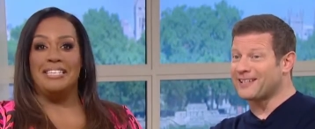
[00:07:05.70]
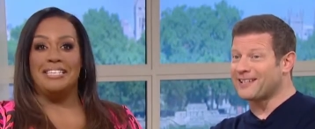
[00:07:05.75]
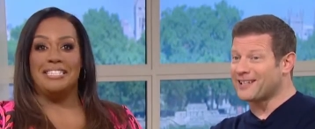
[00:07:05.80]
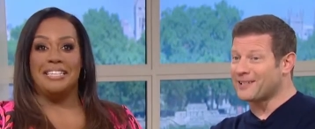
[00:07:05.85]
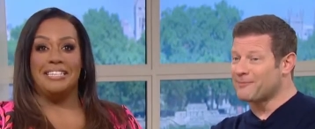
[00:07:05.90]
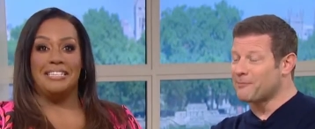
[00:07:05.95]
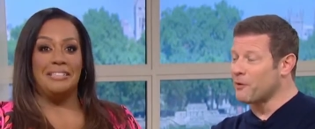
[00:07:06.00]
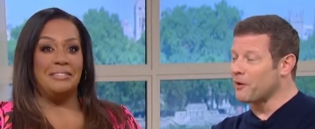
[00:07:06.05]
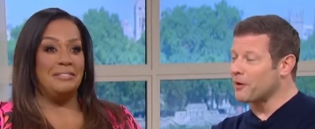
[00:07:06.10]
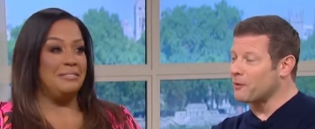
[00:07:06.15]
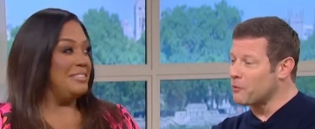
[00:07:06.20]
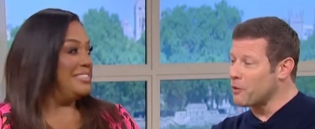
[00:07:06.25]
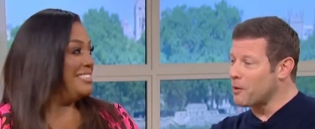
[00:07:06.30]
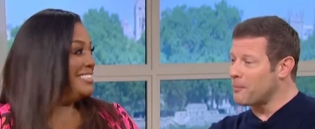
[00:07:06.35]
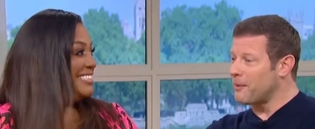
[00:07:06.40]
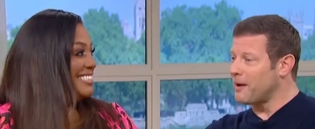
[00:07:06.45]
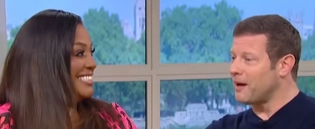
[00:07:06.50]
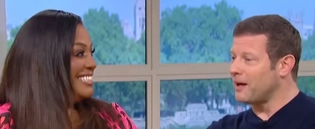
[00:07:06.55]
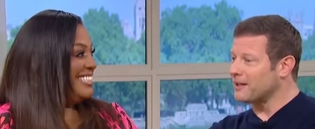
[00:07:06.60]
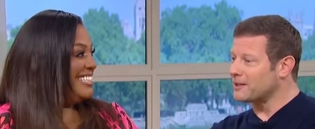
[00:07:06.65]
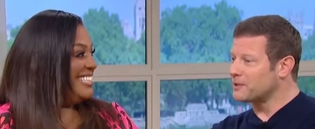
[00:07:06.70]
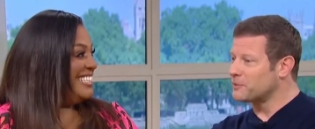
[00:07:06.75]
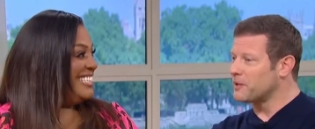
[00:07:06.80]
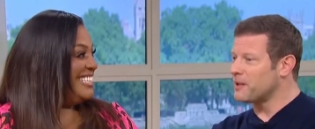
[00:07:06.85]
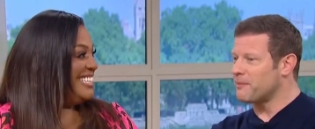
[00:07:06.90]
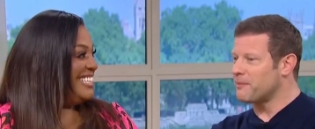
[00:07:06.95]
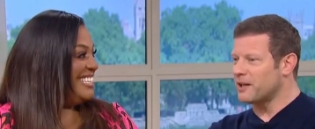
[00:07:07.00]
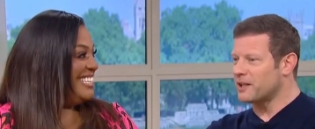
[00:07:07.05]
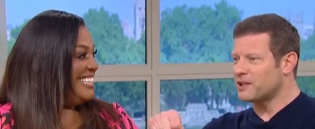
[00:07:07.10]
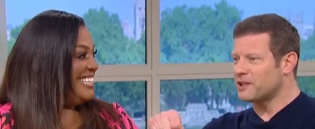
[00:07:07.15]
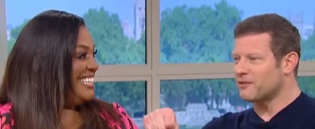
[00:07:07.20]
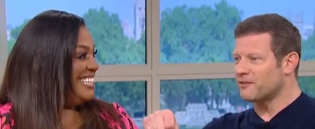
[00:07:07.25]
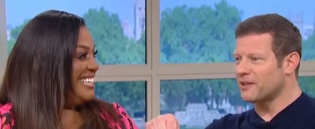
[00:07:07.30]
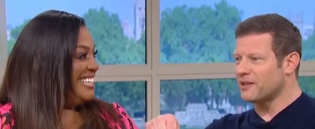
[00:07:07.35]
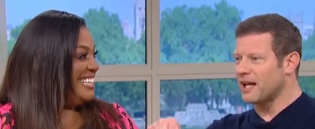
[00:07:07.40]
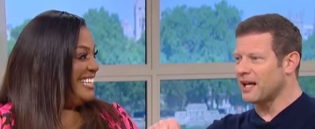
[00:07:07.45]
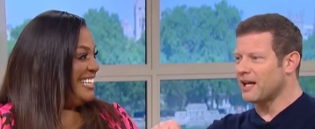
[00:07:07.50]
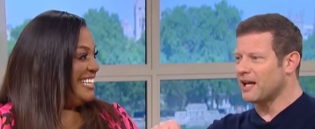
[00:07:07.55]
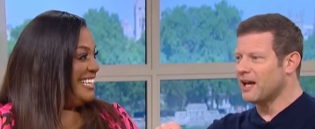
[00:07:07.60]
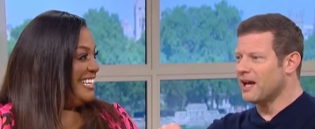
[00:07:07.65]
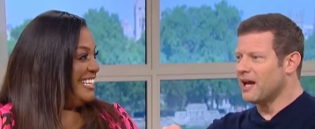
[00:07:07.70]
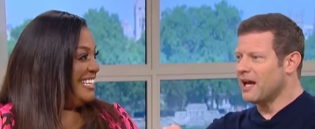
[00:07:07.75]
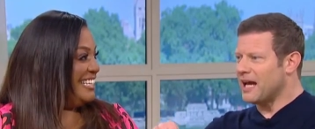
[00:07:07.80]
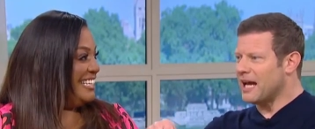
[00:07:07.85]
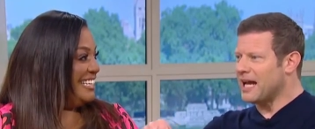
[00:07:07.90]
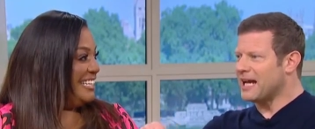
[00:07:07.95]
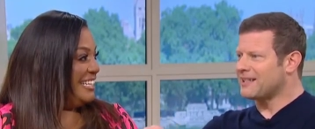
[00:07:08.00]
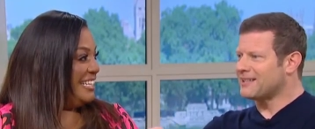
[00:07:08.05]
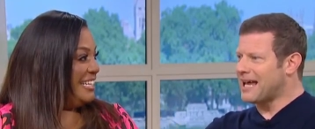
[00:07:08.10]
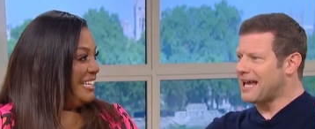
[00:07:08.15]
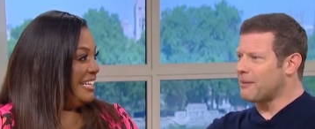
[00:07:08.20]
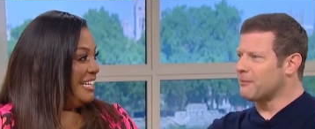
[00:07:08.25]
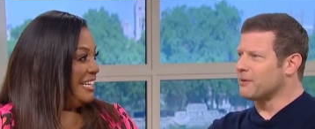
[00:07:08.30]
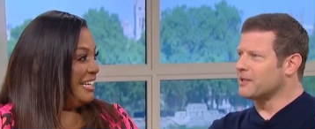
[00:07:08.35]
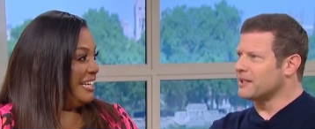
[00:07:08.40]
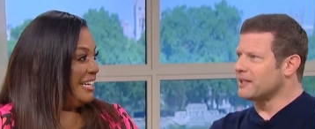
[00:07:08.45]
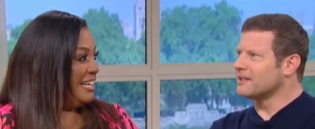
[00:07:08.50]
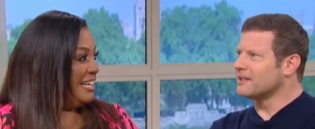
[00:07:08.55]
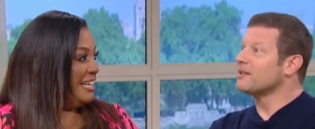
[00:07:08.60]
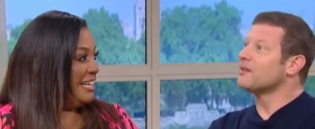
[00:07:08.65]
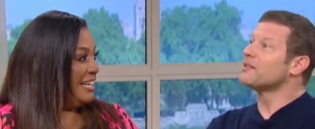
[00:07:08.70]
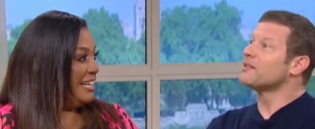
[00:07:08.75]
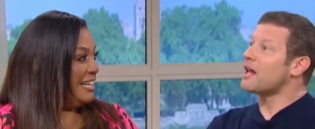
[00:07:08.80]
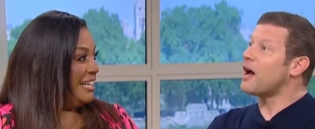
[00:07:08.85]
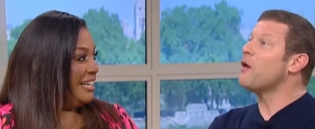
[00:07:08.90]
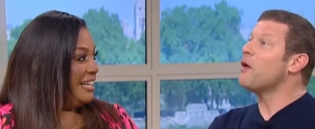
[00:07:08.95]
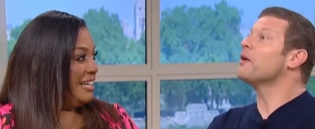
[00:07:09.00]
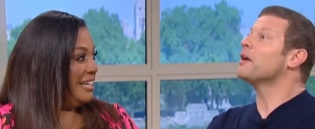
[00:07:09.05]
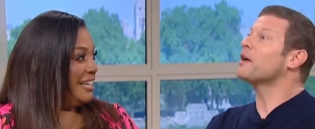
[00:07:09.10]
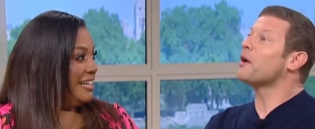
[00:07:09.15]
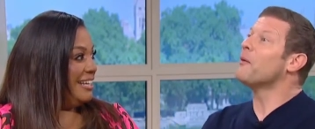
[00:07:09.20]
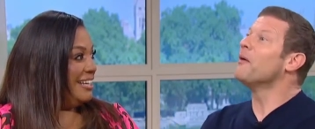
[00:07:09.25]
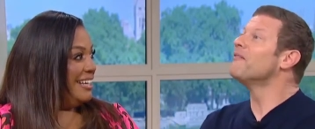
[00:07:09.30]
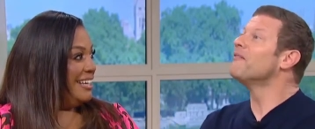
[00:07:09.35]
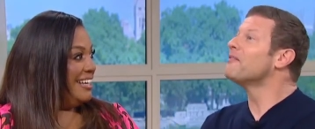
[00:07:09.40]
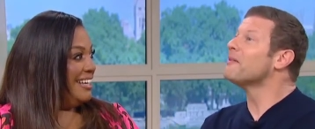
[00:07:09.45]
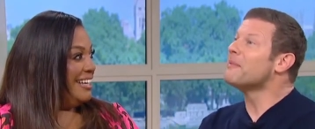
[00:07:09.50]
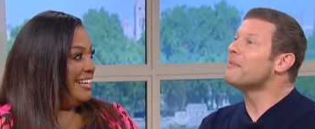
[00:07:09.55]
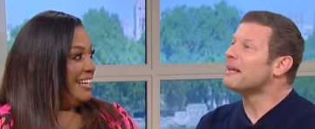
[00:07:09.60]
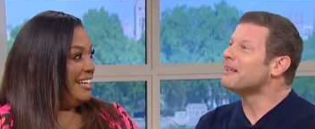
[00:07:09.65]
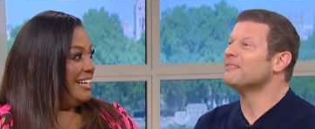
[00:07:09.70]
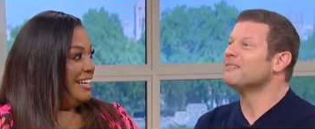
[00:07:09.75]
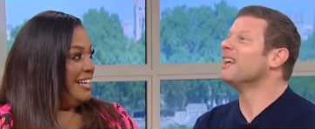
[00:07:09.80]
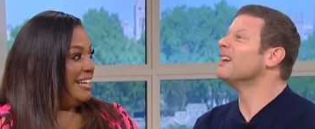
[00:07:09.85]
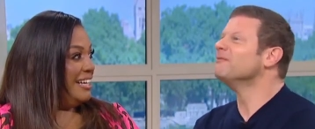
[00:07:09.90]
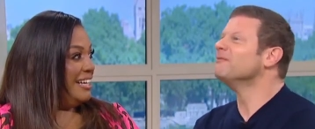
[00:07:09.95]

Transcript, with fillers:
Speaker 1: this morning walk past with a bunch of, like, egg sandwiches, and I was like, oh, you got one for me? No.